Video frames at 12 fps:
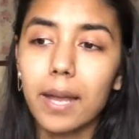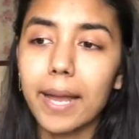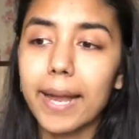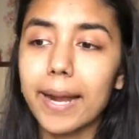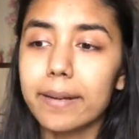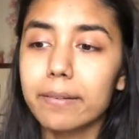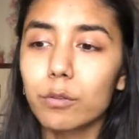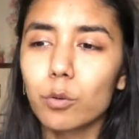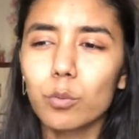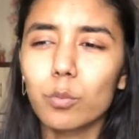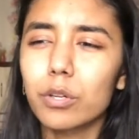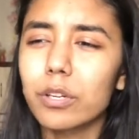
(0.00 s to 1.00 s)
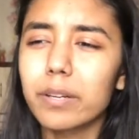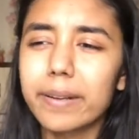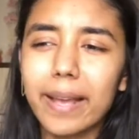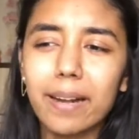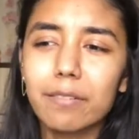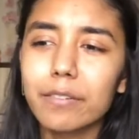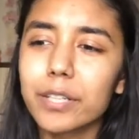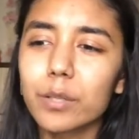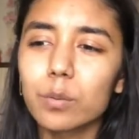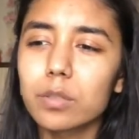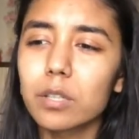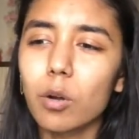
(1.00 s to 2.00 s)
and don't want to delve
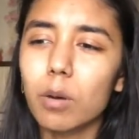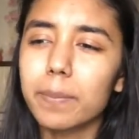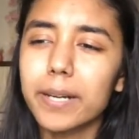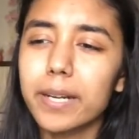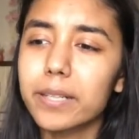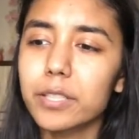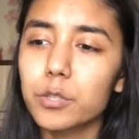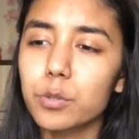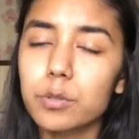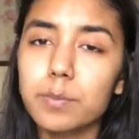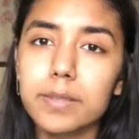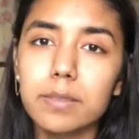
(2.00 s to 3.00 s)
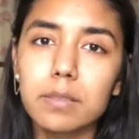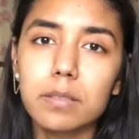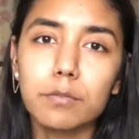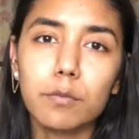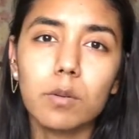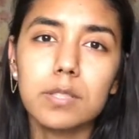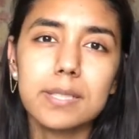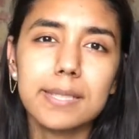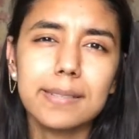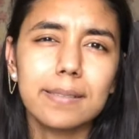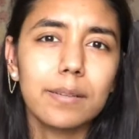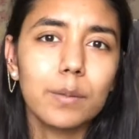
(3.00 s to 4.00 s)
into the copyright issues with the fonts
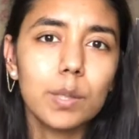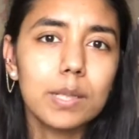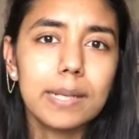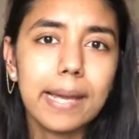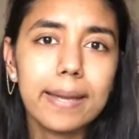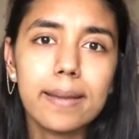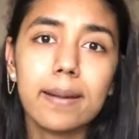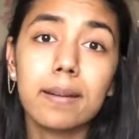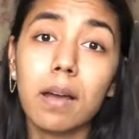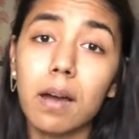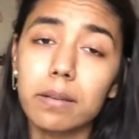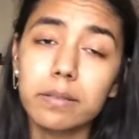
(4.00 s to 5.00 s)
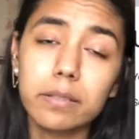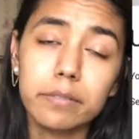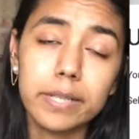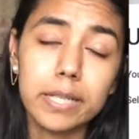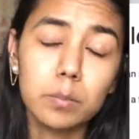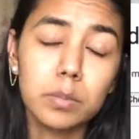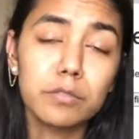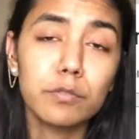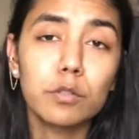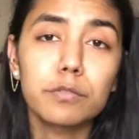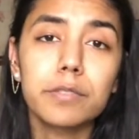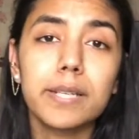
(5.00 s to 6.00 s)
that they really like and aren't available
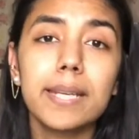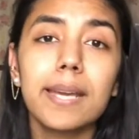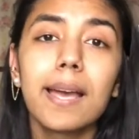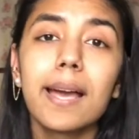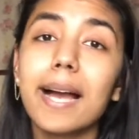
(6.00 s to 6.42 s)
for free,